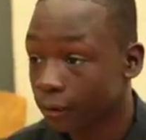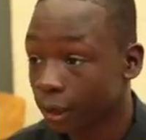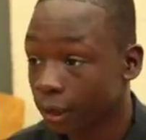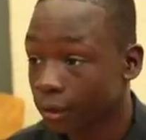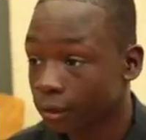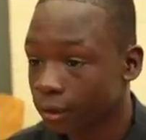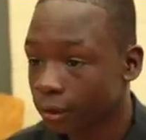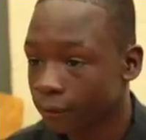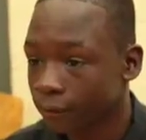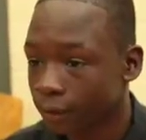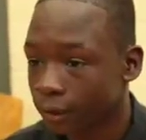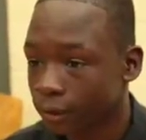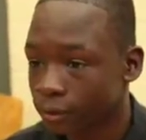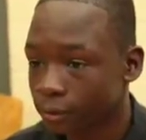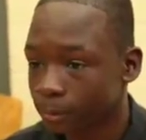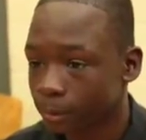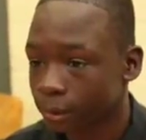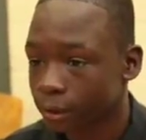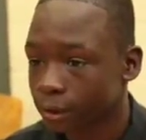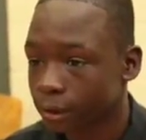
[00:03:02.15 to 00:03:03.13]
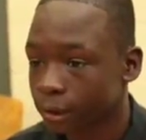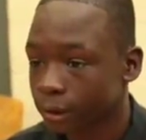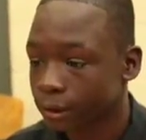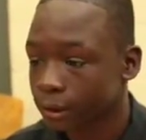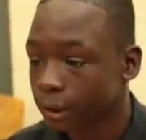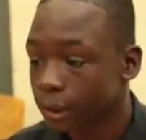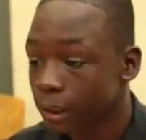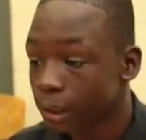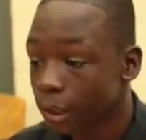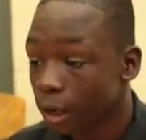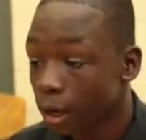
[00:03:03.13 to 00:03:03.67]
I love algebra because
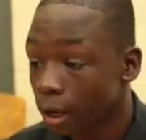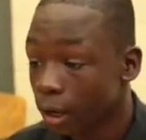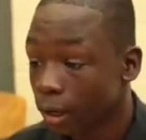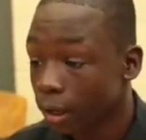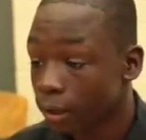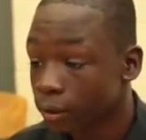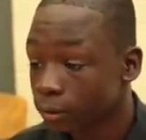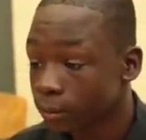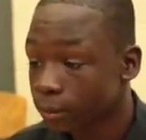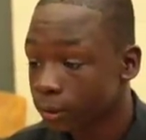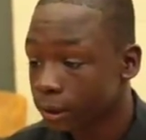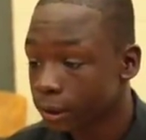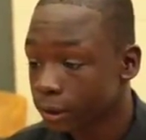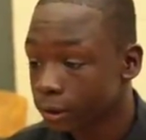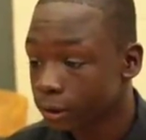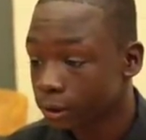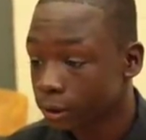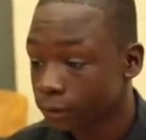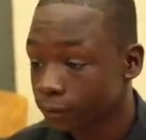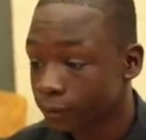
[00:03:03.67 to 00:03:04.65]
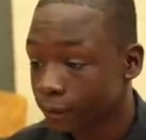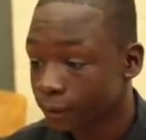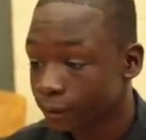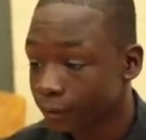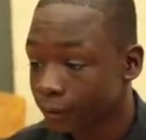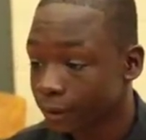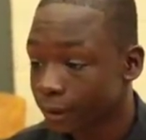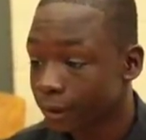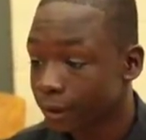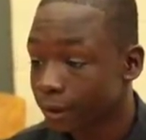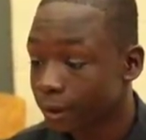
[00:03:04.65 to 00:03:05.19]
our algebra teacher is
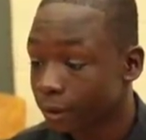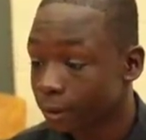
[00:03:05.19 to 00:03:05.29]
very